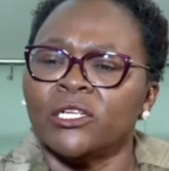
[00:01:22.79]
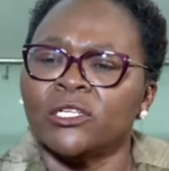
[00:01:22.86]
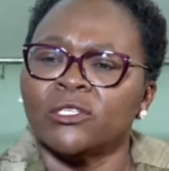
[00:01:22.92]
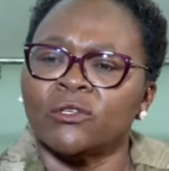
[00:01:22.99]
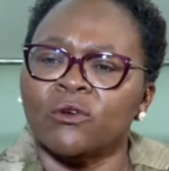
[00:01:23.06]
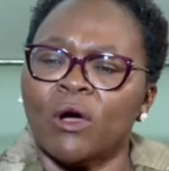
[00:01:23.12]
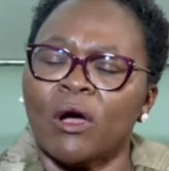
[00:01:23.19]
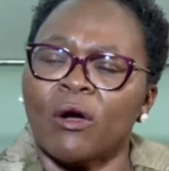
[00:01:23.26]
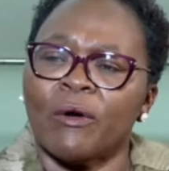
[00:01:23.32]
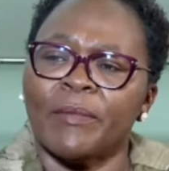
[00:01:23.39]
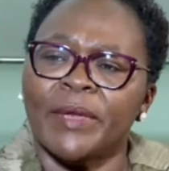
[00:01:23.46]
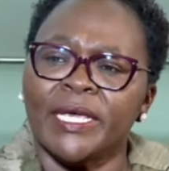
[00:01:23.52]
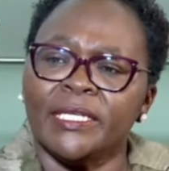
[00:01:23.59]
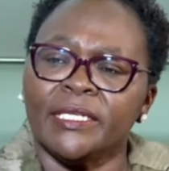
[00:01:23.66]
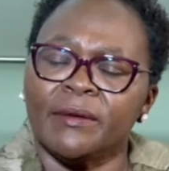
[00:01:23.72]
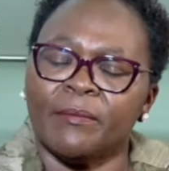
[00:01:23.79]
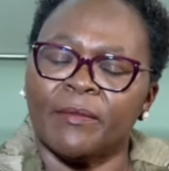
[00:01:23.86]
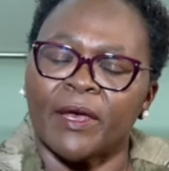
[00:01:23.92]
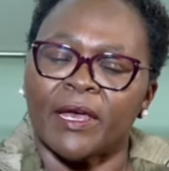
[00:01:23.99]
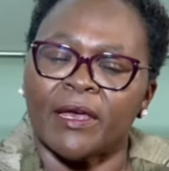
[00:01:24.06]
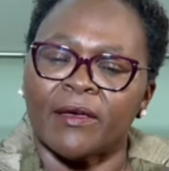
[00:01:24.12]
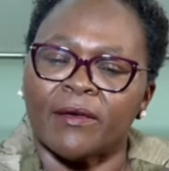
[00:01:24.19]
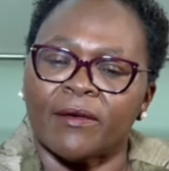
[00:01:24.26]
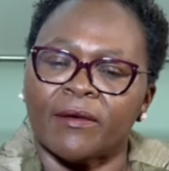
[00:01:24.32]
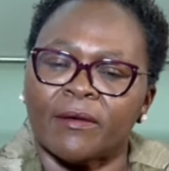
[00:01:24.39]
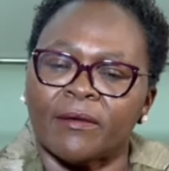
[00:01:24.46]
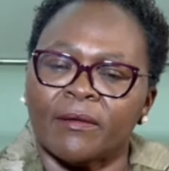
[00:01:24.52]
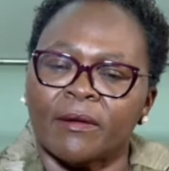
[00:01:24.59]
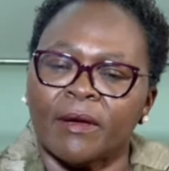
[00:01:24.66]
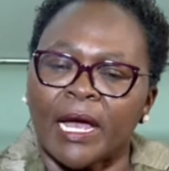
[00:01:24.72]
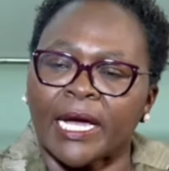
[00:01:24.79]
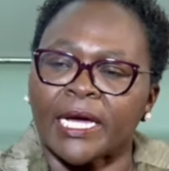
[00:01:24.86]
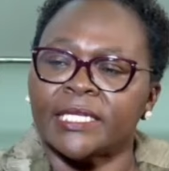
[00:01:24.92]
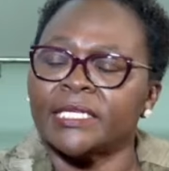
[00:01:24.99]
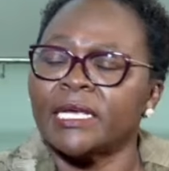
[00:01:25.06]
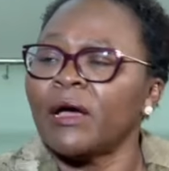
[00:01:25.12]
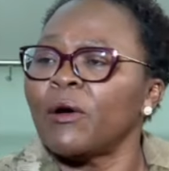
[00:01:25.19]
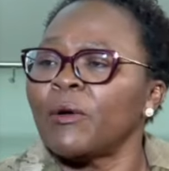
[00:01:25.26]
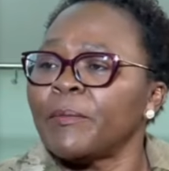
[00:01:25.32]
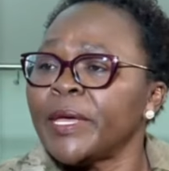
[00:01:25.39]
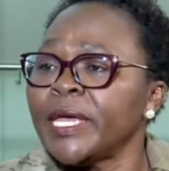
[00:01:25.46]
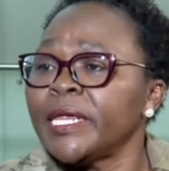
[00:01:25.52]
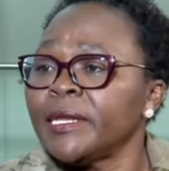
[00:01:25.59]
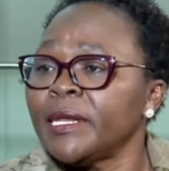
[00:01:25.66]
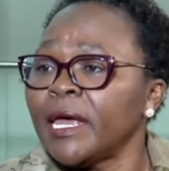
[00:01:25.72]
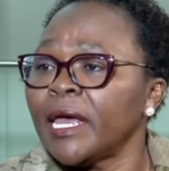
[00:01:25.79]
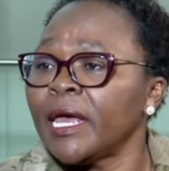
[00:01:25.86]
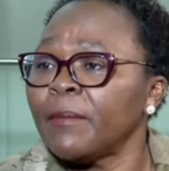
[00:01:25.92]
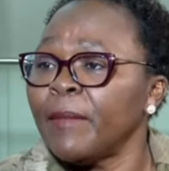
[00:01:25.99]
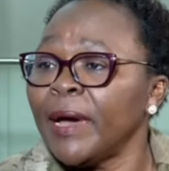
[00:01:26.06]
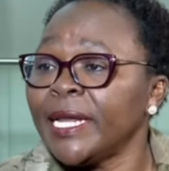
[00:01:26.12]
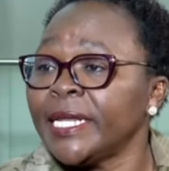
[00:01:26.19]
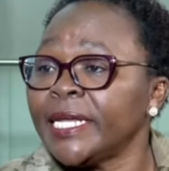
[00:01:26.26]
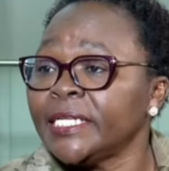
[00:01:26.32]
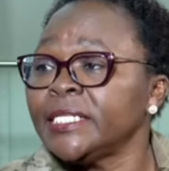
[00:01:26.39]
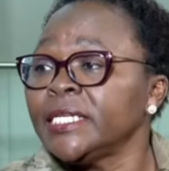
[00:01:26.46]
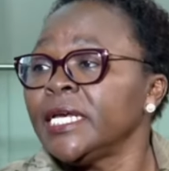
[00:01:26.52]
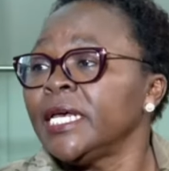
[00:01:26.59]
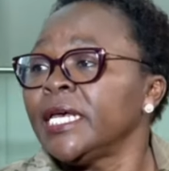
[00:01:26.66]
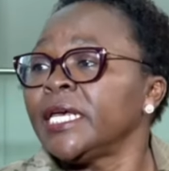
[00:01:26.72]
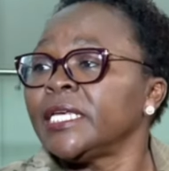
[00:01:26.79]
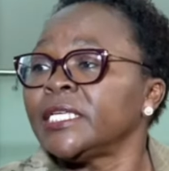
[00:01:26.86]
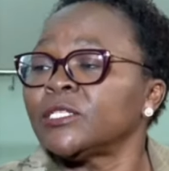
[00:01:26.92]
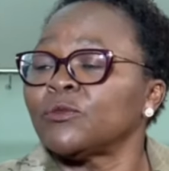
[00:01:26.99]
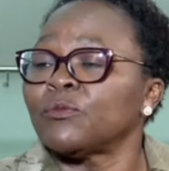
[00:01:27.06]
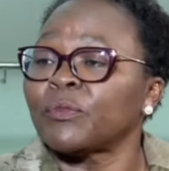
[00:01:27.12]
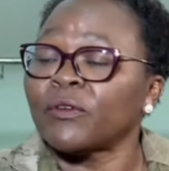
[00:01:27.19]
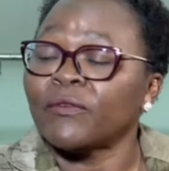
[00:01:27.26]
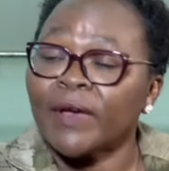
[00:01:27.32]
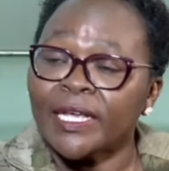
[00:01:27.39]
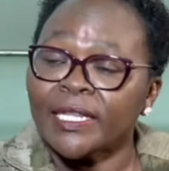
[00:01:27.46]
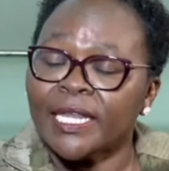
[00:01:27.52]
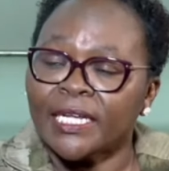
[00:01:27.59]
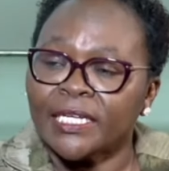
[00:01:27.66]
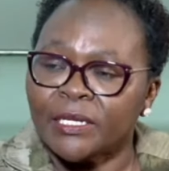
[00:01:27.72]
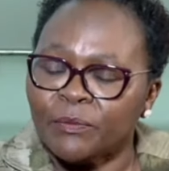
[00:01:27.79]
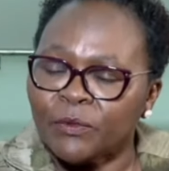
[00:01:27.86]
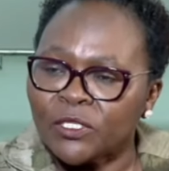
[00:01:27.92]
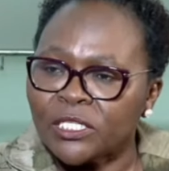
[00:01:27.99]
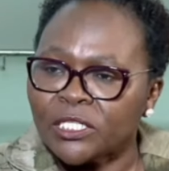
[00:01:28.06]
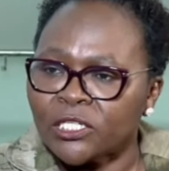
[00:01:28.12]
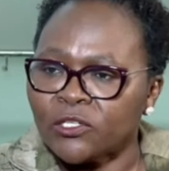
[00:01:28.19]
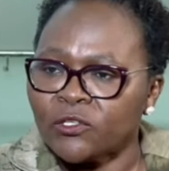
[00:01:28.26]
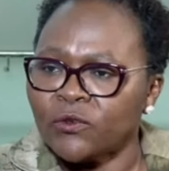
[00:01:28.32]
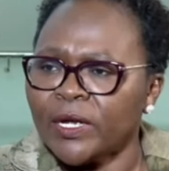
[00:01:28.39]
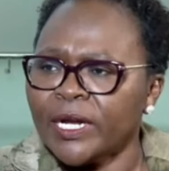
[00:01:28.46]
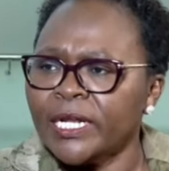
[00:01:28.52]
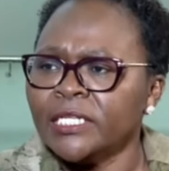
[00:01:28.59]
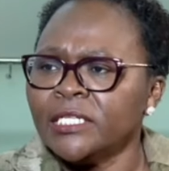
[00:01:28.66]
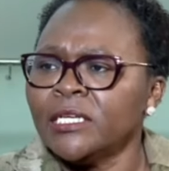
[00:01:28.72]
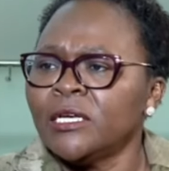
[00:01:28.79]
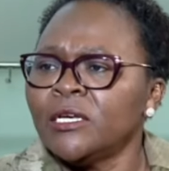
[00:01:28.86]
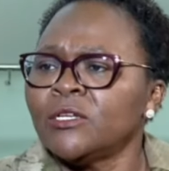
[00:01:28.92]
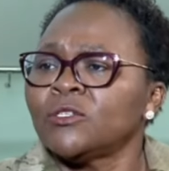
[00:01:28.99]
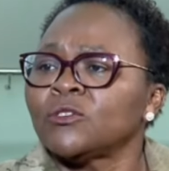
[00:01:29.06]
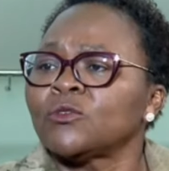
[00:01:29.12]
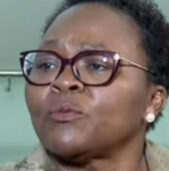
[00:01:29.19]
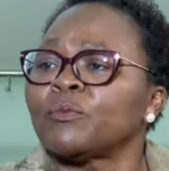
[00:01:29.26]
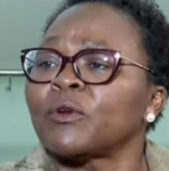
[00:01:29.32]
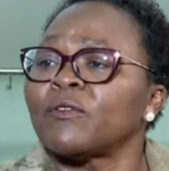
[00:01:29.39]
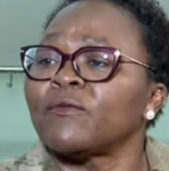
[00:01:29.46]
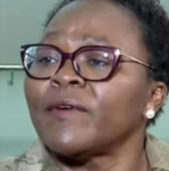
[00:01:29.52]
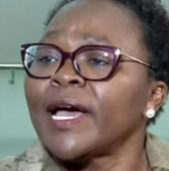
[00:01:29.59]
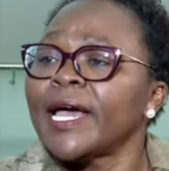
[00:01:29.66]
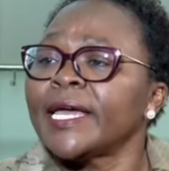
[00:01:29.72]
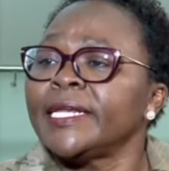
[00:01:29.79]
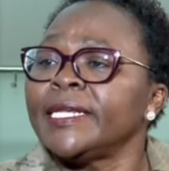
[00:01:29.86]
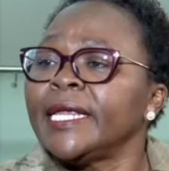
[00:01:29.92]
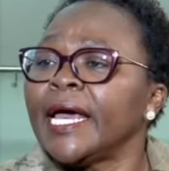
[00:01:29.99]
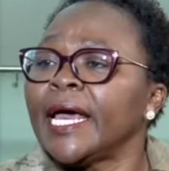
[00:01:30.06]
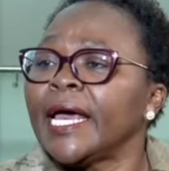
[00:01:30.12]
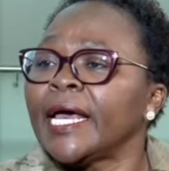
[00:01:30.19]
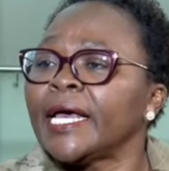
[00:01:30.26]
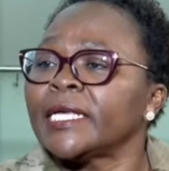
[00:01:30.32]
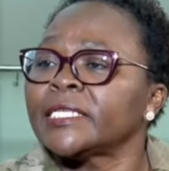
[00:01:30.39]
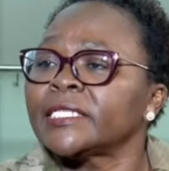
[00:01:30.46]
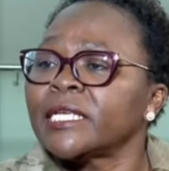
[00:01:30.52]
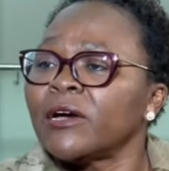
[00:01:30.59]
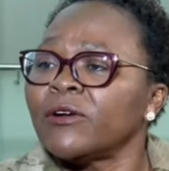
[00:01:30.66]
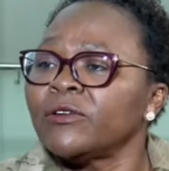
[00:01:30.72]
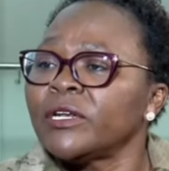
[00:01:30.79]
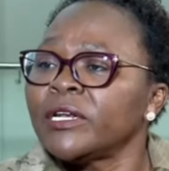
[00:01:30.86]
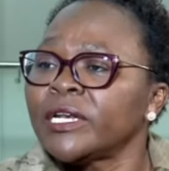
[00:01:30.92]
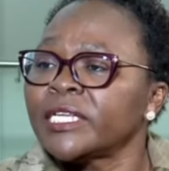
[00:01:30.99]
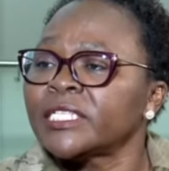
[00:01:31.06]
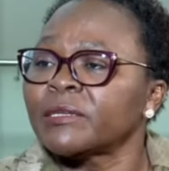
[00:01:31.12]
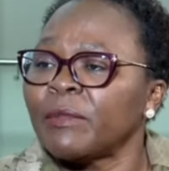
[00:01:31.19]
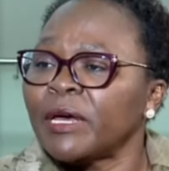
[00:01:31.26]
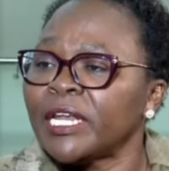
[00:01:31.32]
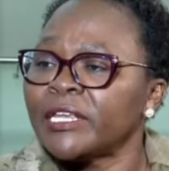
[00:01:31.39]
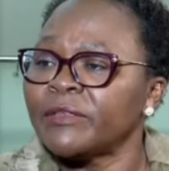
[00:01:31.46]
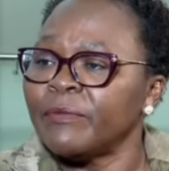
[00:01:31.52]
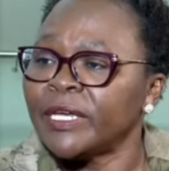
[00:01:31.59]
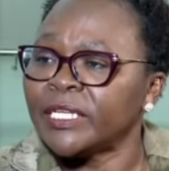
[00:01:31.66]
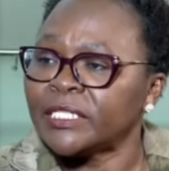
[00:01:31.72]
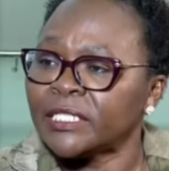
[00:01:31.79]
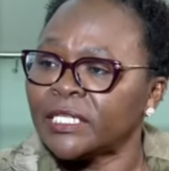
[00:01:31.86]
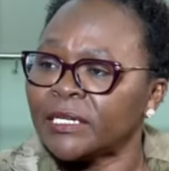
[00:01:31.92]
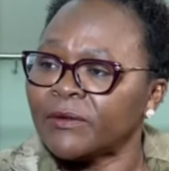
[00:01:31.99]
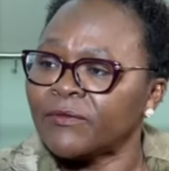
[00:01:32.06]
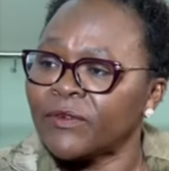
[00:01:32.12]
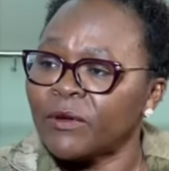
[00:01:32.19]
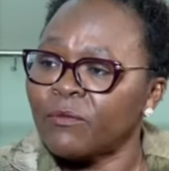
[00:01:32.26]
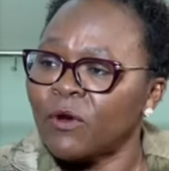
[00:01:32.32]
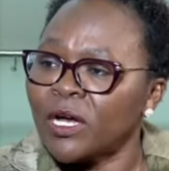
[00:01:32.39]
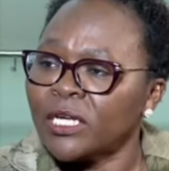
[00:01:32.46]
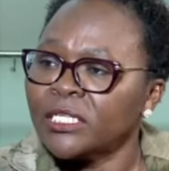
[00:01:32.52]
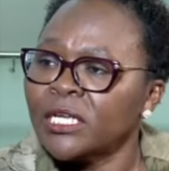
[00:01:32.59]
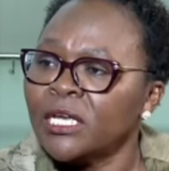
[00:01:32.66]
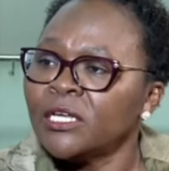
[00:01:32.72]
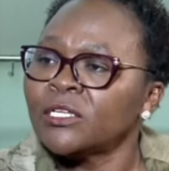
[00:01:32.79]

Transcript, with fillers: So our main, mandate is to provide that deposit insurance, to provide sound risk management frameworks,